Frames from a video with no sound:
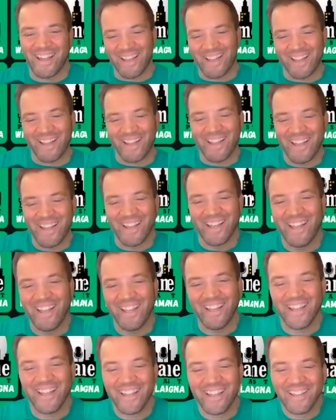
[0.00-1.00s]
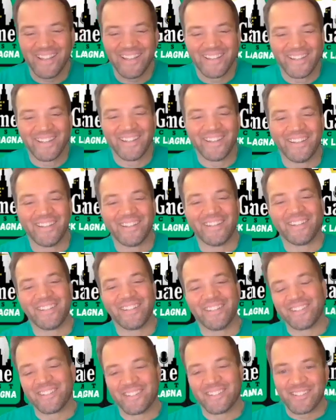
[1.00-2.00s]

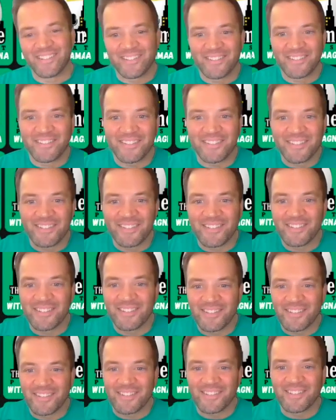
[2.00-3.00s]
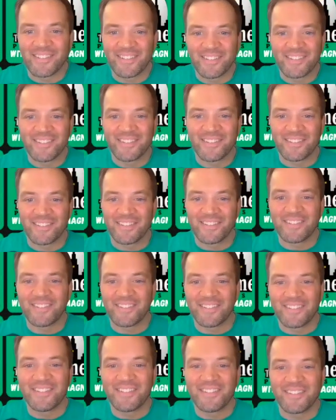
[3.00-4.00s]

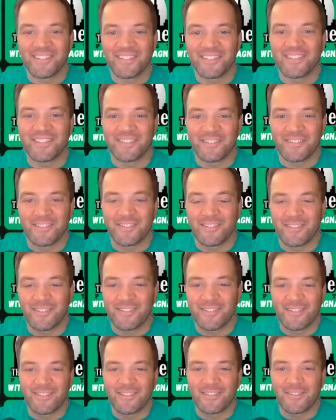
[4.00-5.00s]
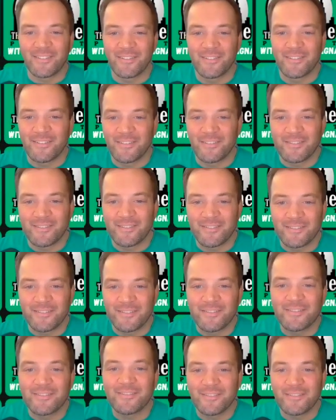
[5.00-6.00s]

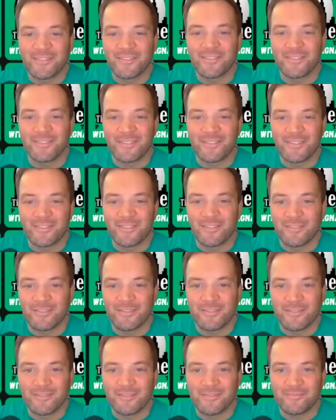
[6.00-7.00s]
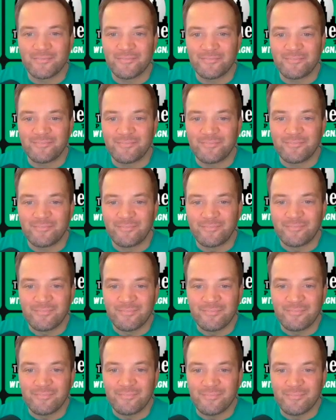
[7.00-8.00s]
No words are spoken by the person on screen.